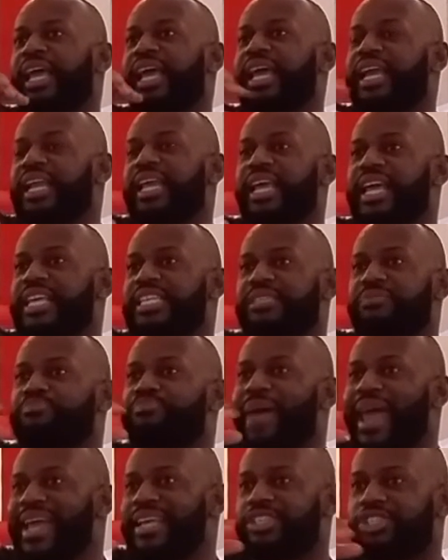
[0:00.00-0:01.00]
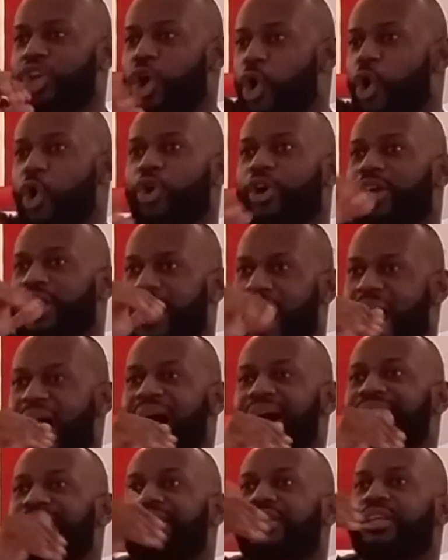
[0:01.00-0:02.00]
it is based on
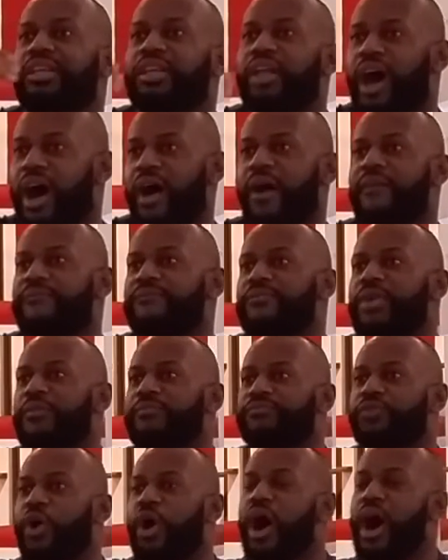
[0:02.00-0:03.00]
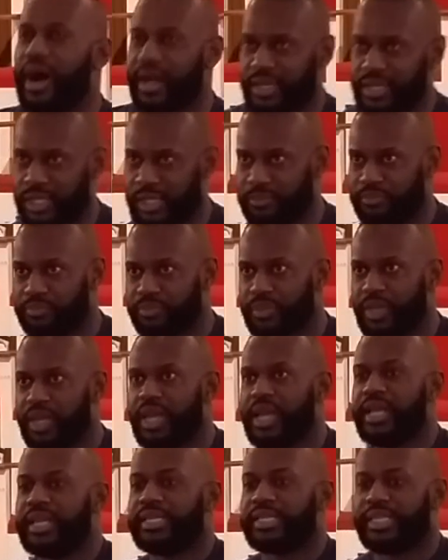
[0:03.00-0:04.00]
God's love for us.
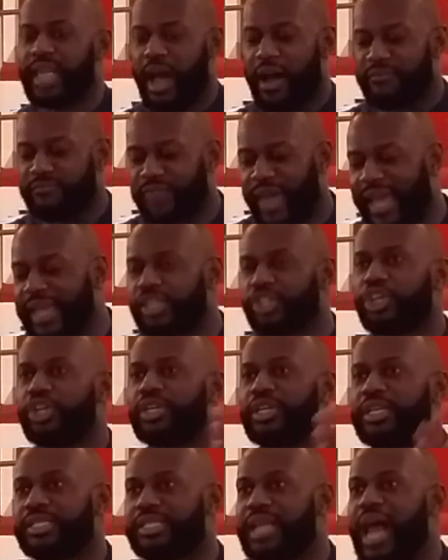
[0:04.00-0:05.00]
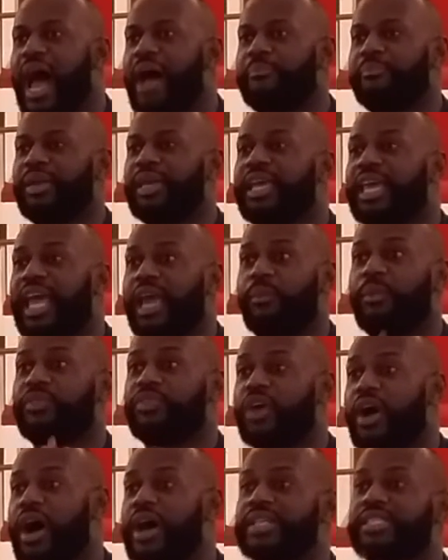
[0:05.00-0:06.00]
Salvation does not begin
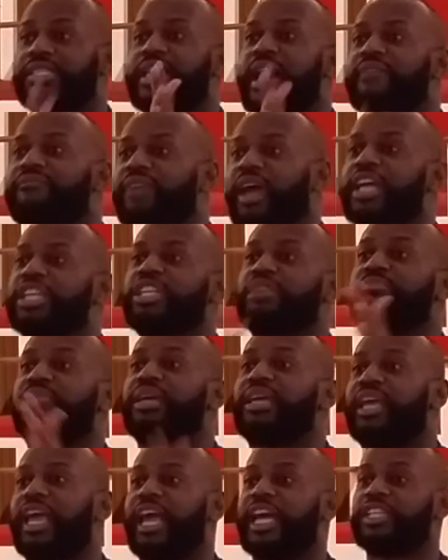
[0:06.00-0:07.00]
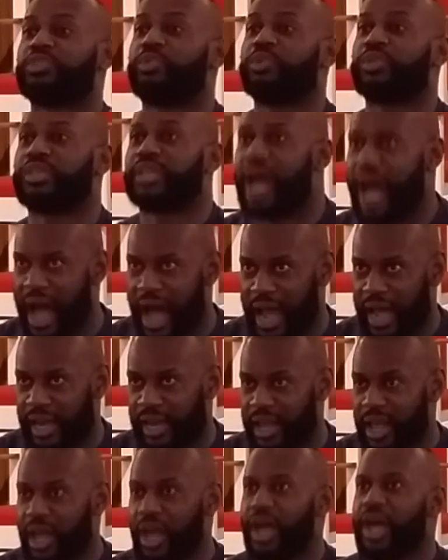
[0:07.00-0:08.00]
with us. Salvation begins with
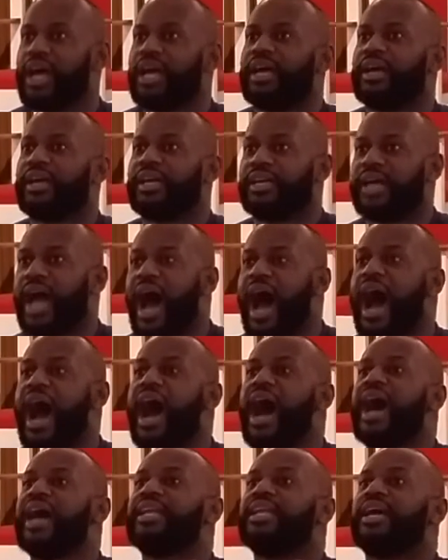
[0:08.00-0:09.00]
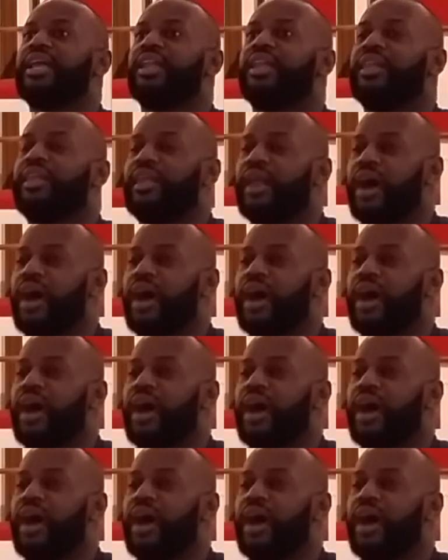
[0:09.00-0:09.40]
God. God